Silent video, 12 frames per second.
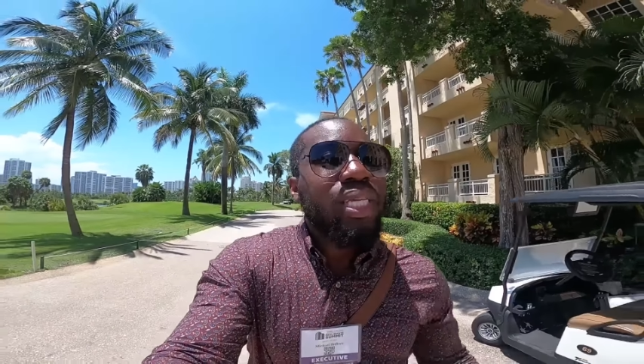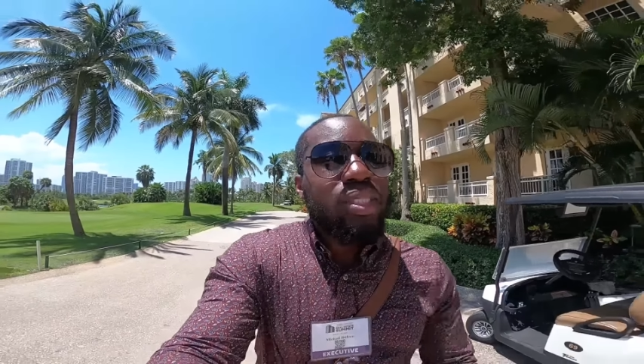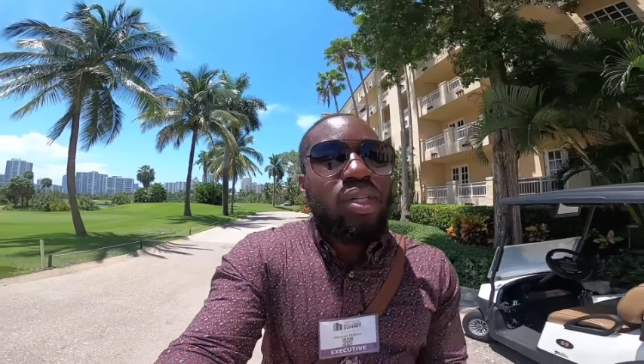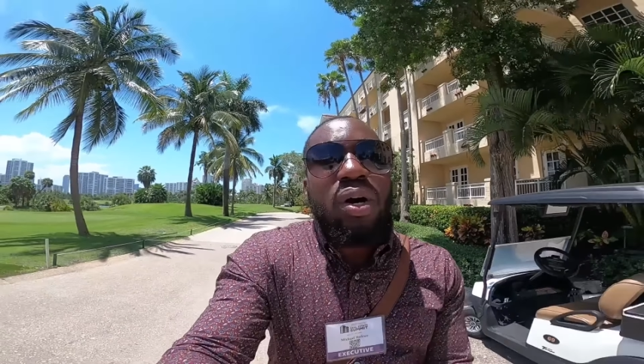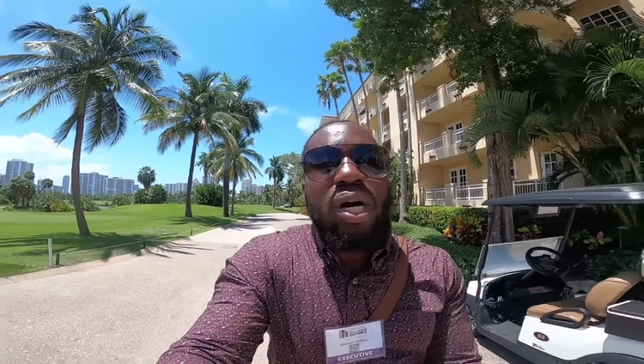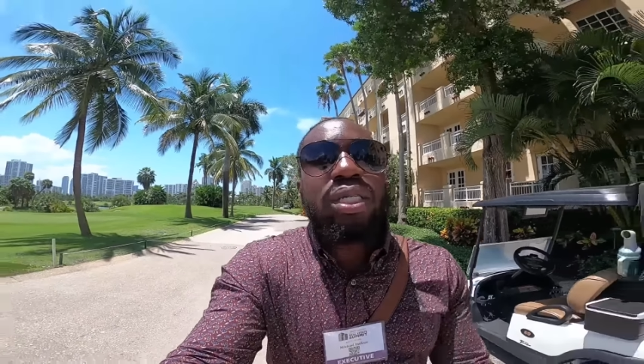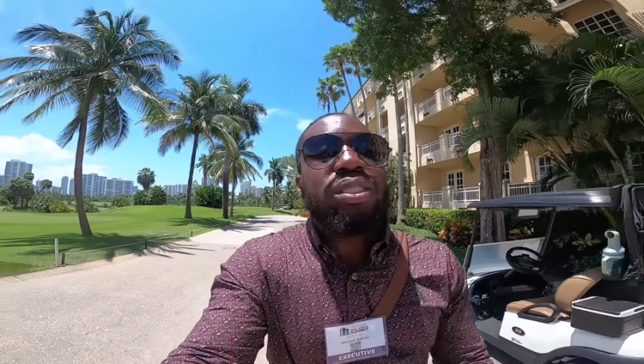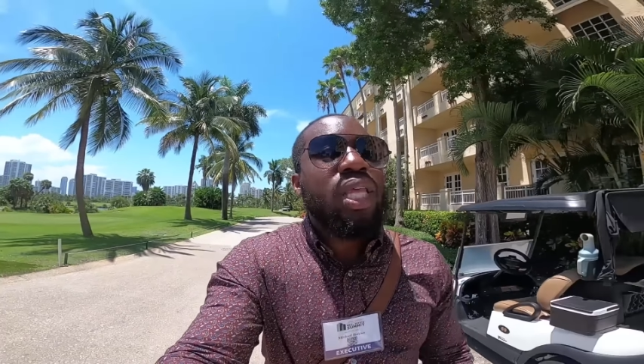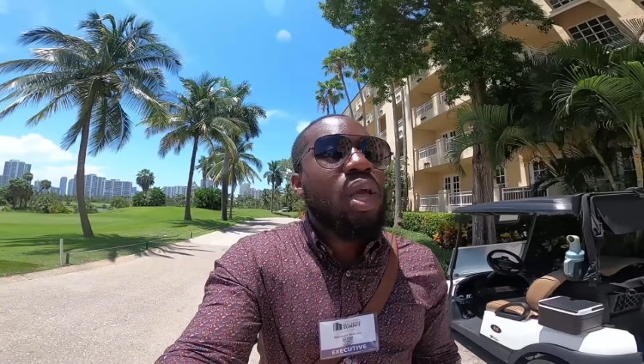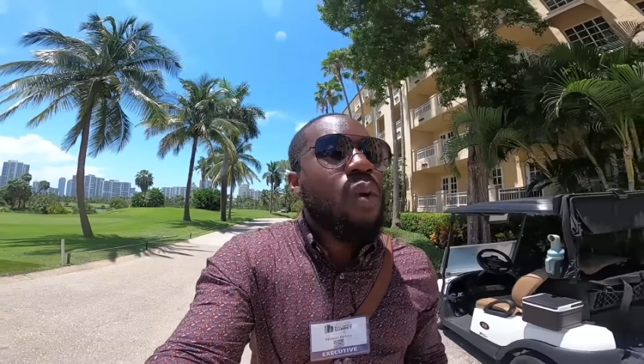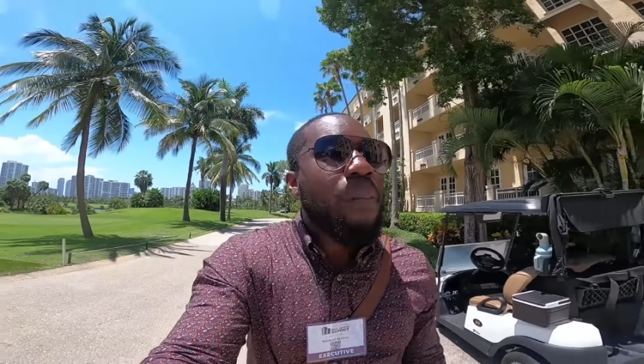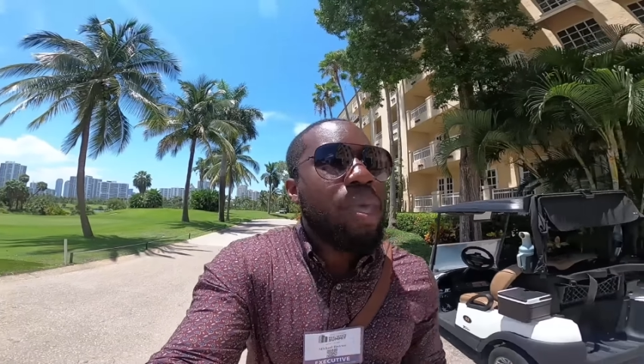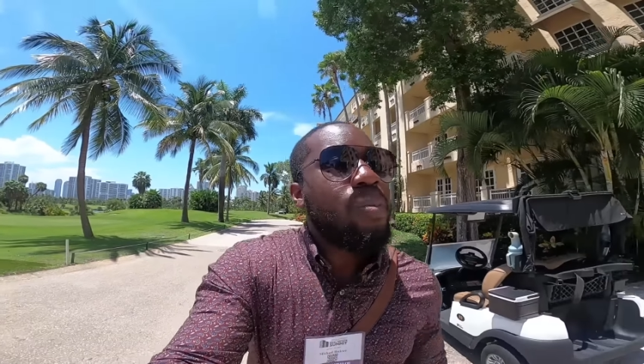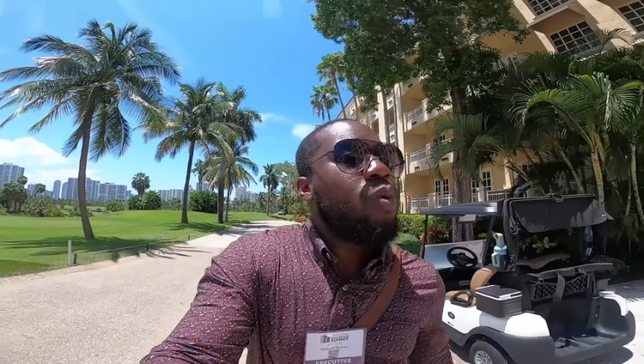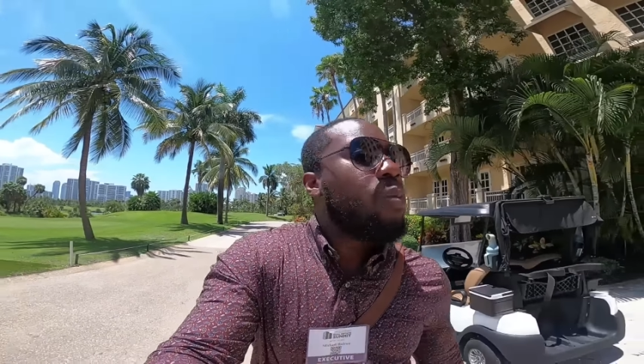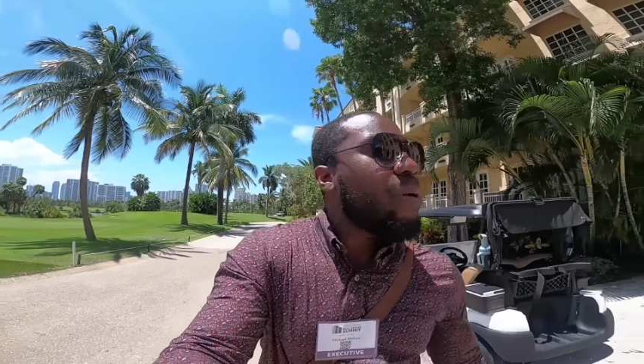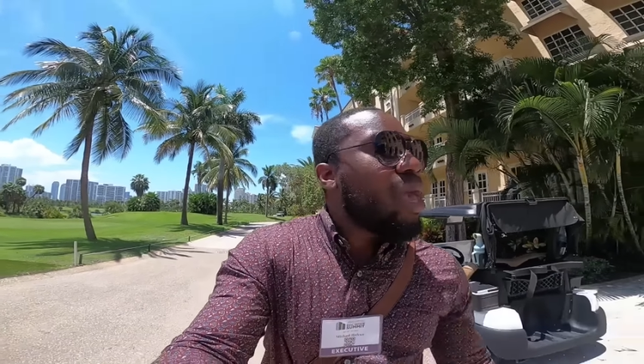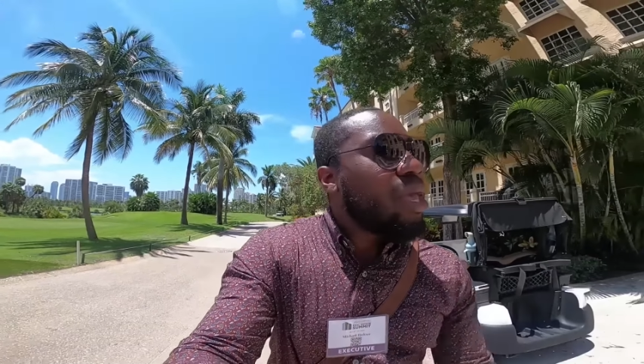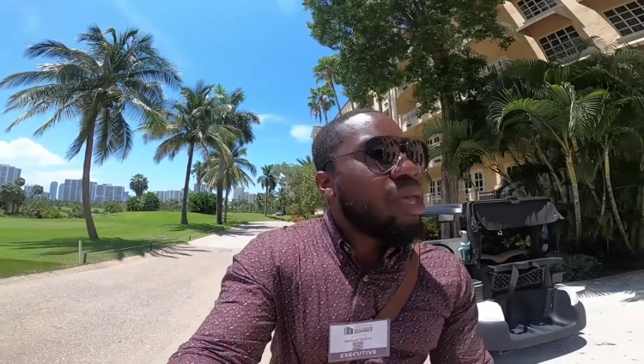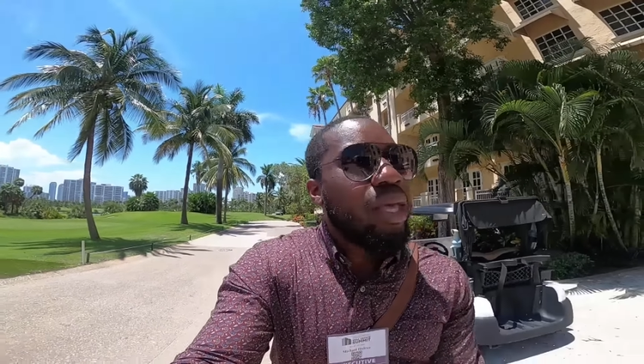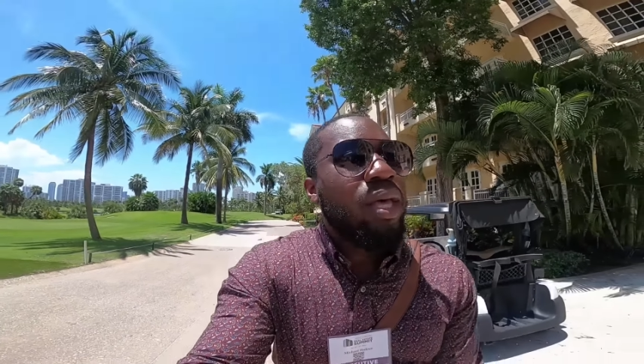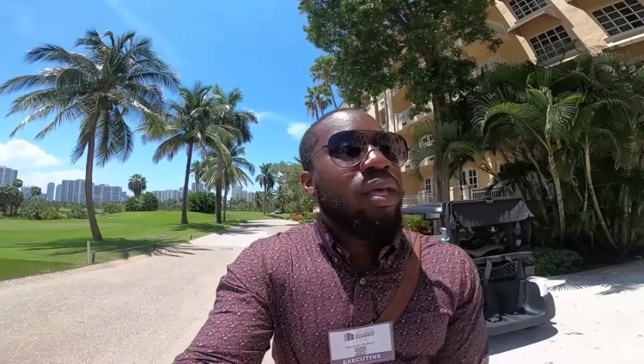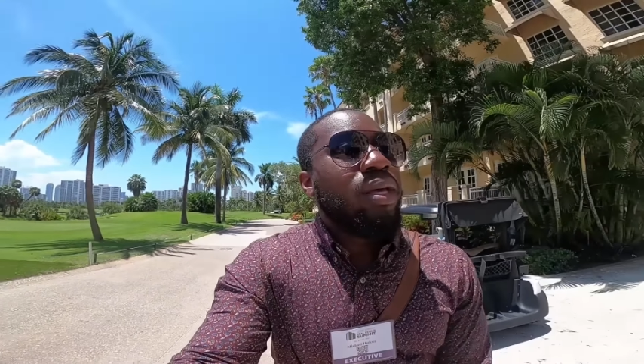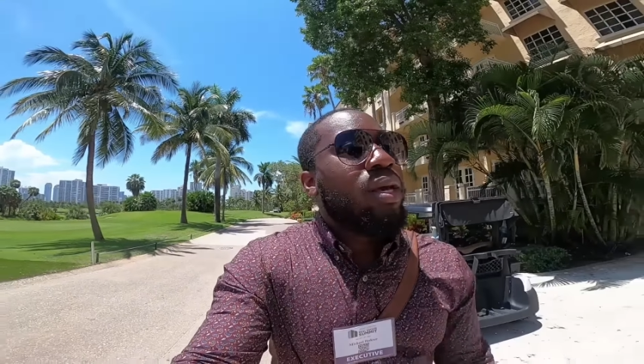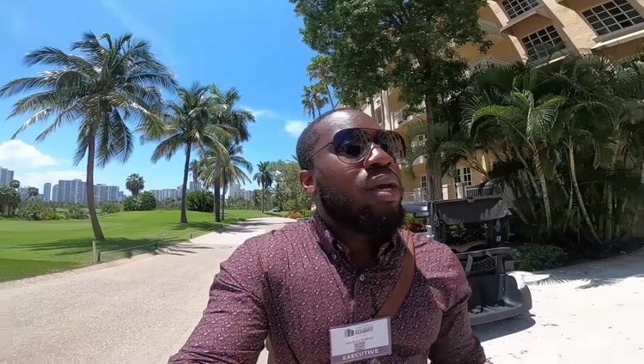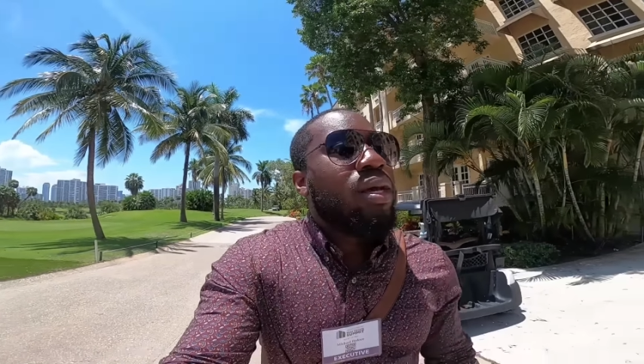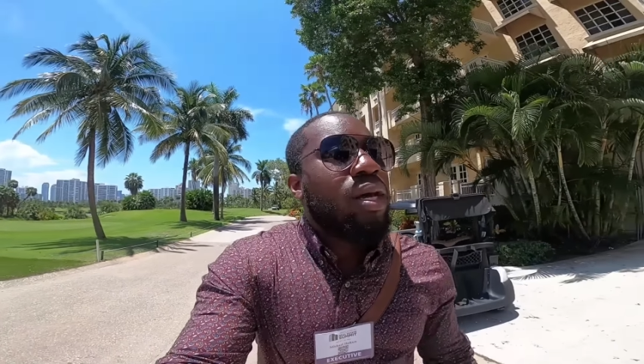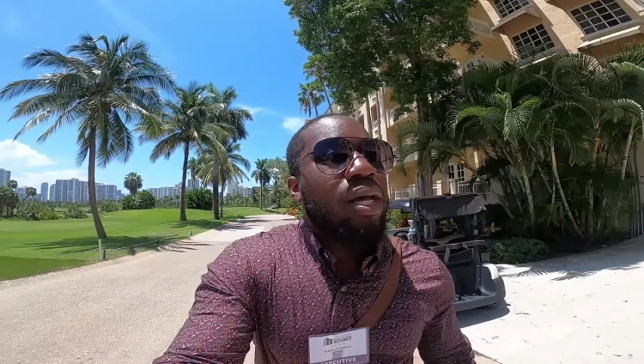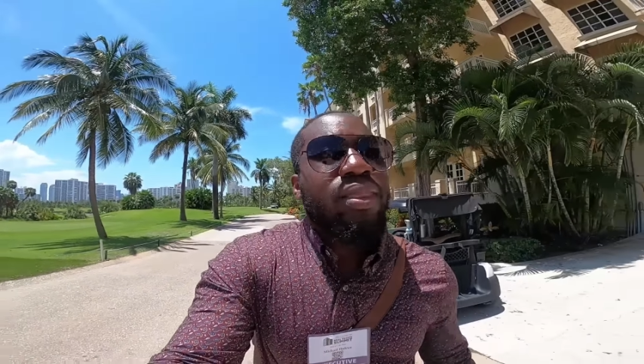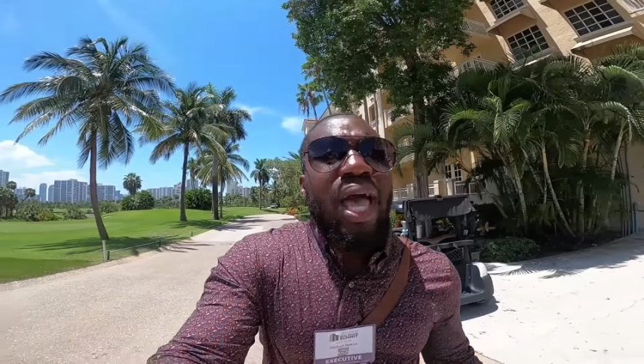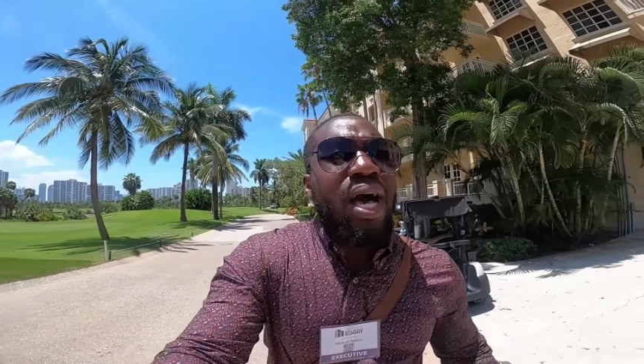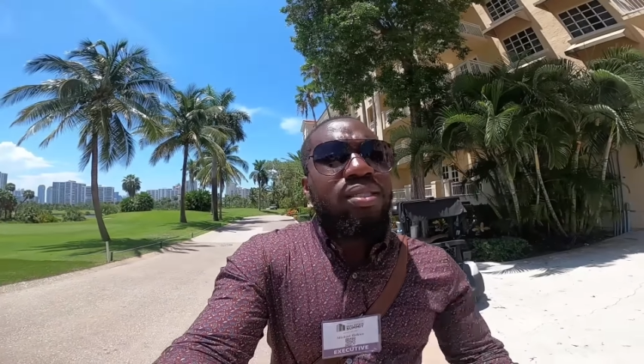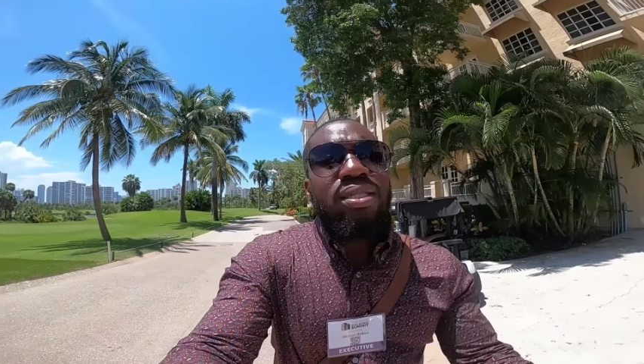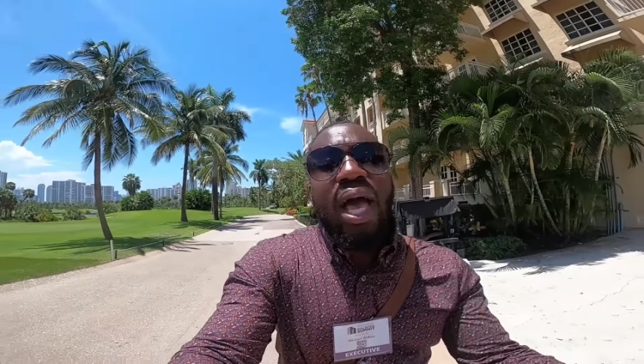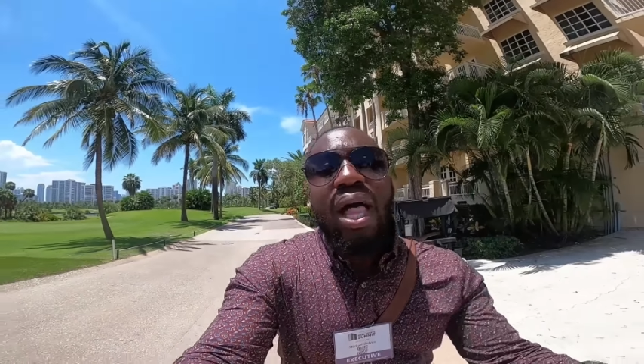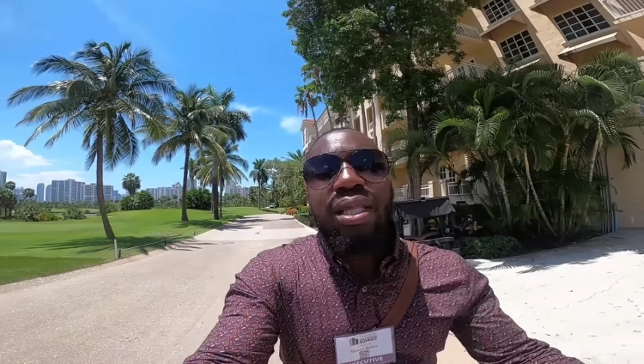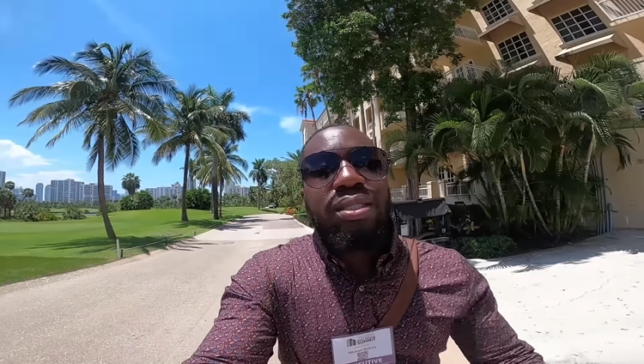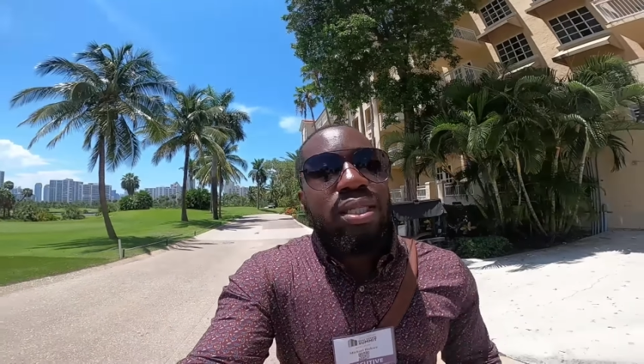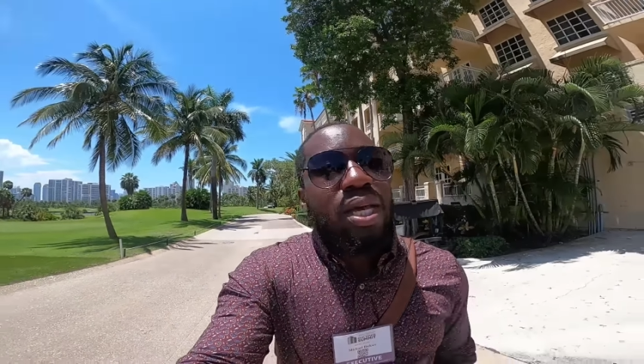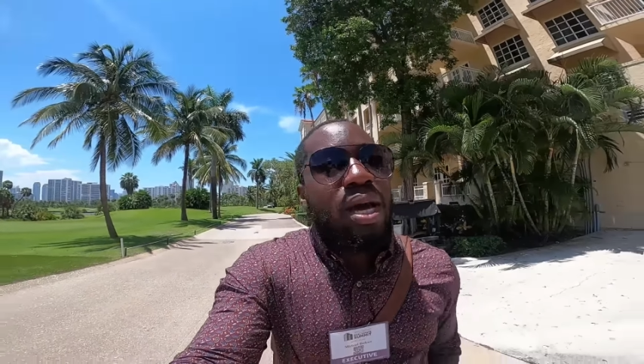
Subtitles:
I just don't understand why people would pay $1,000 to